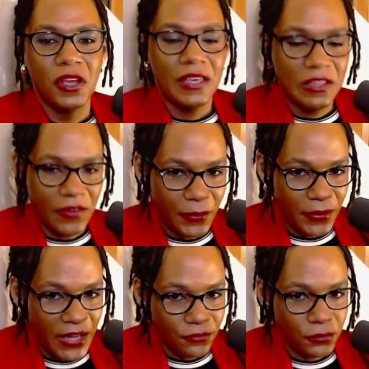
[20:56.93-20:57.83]
Evaluate
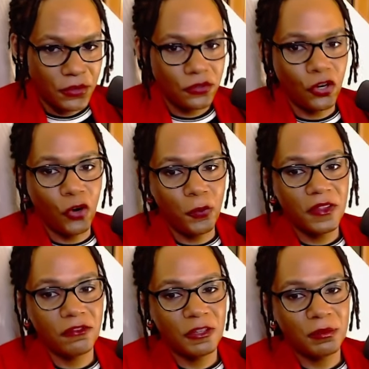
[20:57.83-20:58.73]
afterwards, open the
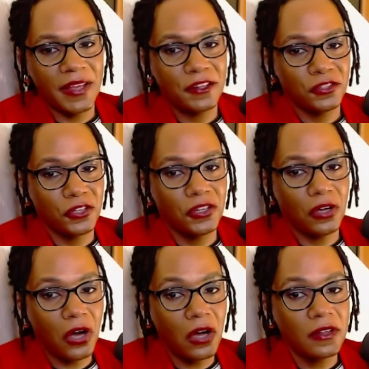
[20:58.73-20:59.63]
replay, and turn
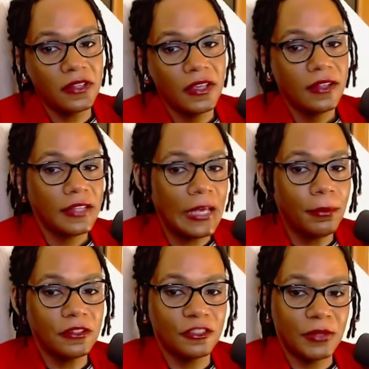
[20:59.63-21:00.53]
on the
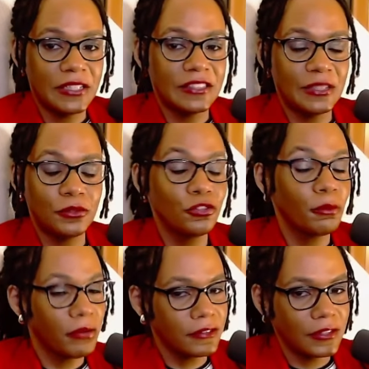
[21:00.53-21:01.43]
input display to see what you were
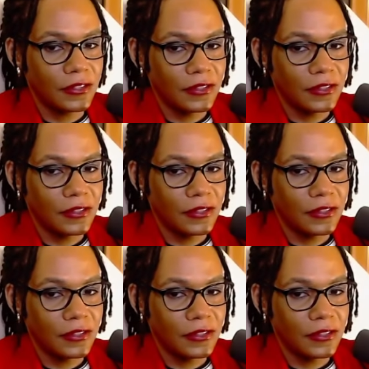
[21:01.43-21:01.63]
pressing.